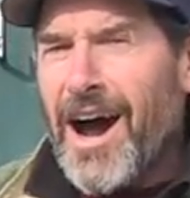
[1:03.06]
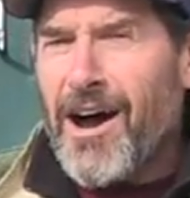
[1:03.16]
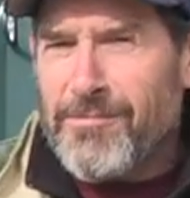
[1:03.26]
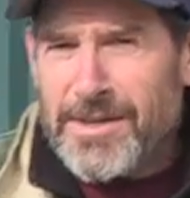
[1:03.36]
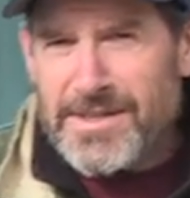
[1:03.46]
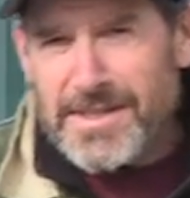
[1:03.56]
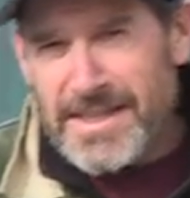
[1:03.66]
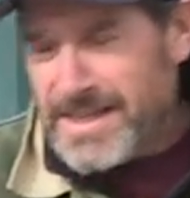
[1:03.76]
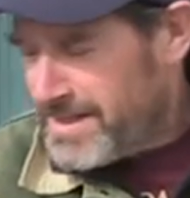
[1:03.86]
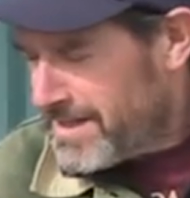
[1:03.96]

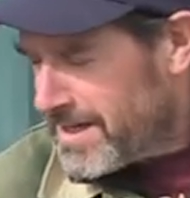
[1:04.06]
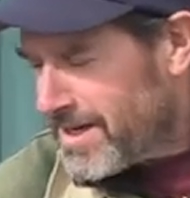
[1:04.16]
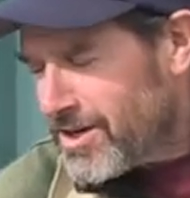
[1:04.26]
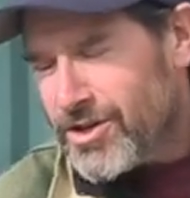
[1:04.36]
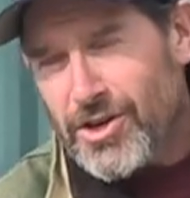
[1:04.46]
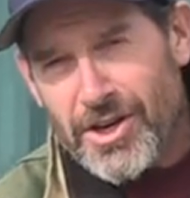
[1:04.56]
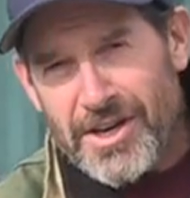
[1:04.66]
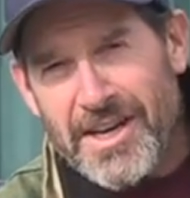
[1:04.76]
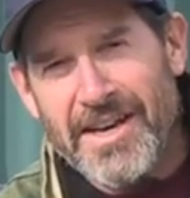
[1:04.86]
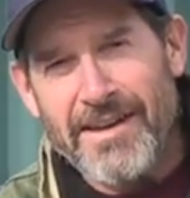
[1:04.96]
Obviously, you're
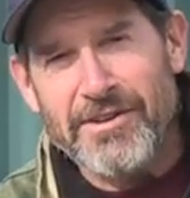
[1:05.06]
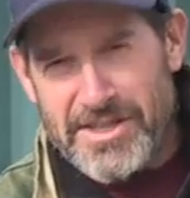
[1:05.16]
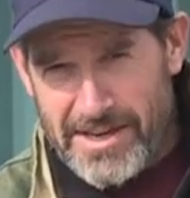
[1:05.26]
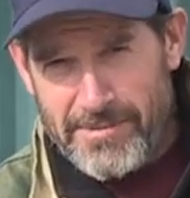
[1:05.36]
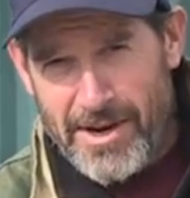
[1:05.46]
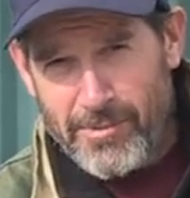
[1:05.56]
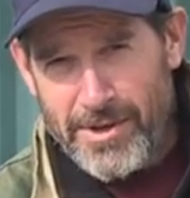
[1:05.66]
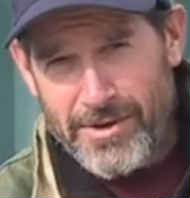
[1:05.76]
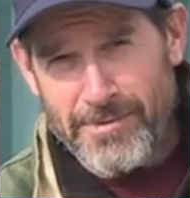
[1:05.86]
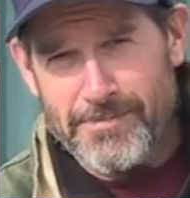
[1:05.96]
gonna need to have a dip net
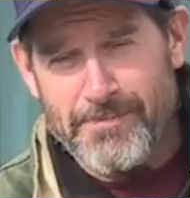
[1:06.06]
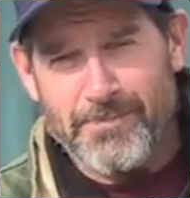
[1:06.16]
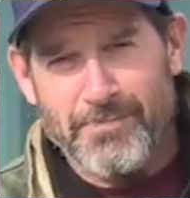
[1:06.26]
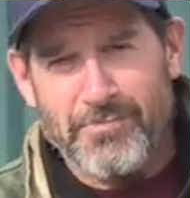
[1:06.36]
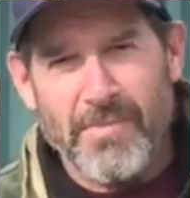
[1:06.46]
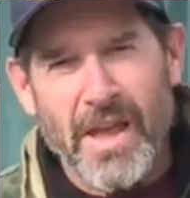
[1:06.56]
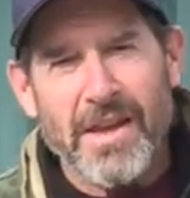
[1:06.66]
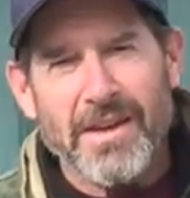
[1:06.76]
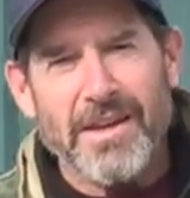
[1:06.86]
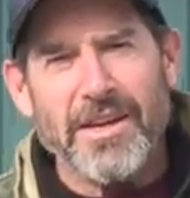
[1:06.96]
with you.
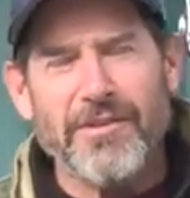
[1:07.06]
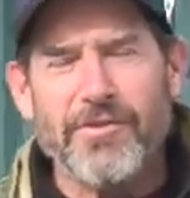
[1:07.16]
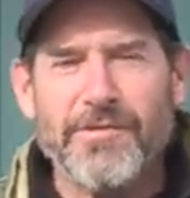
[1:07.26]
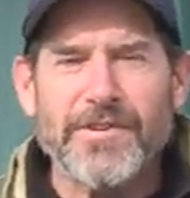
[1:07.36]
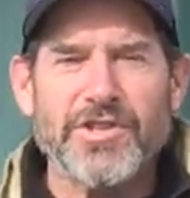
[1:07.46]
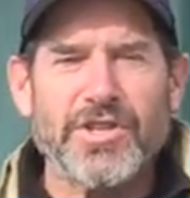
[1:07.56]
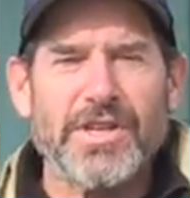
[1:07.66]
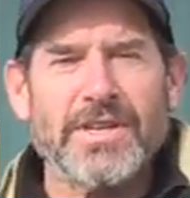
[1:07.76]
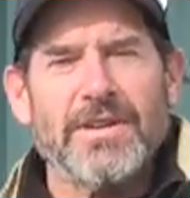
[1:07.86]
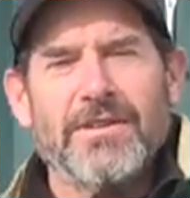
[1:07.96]
If you're
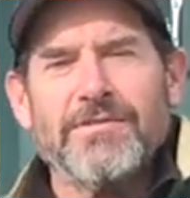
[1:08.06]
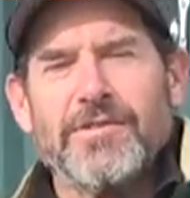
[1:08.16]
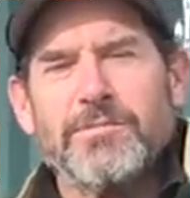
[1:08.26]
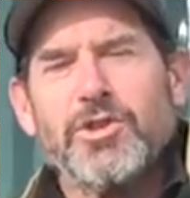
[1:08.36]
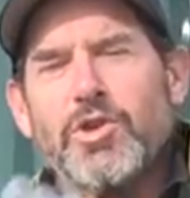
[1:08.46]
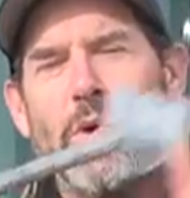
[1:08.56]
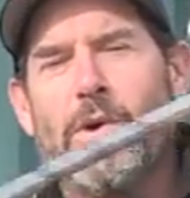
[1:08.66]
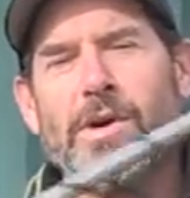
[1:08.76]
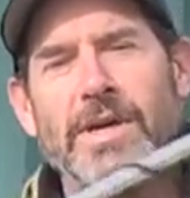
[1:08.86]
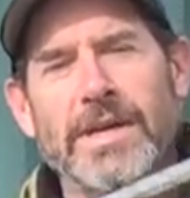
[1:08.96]
fishing from
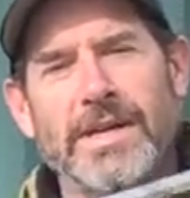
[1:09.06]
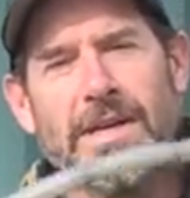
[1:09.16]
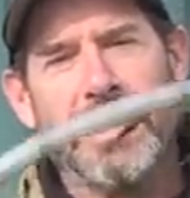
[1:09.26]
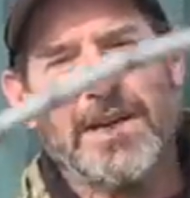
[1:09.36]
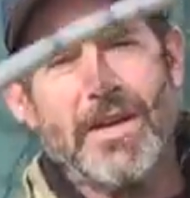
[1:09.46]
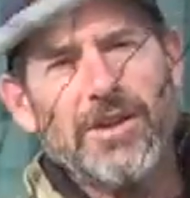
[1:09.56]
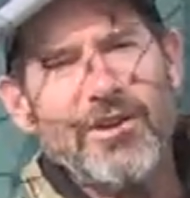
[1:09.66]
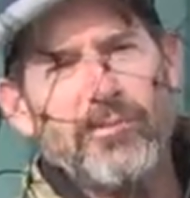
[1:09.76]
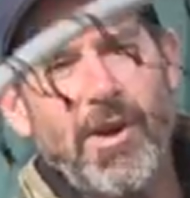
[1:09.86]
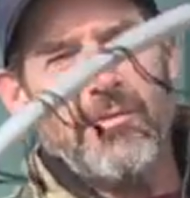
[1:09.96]
shore,
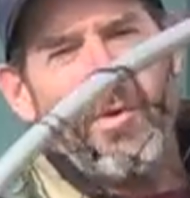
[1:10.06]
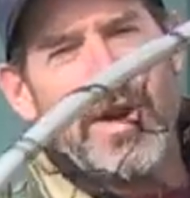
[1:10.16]
you probably